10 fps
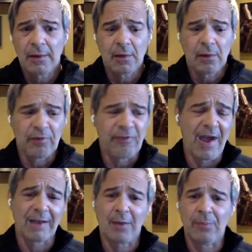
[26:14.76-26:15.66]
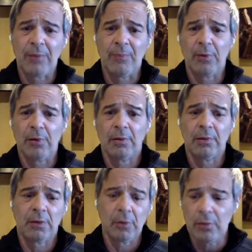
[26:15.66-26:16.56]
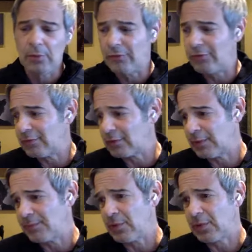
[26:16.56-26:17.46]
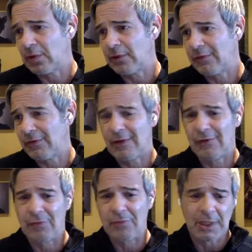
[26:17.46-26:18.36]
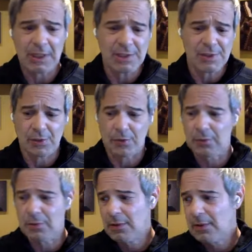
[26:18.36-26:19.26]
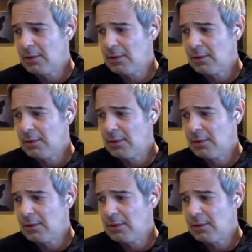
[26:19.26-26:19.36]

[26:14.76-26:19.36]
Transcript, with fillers: you know, the fact that people use cryptocurrencies as a means to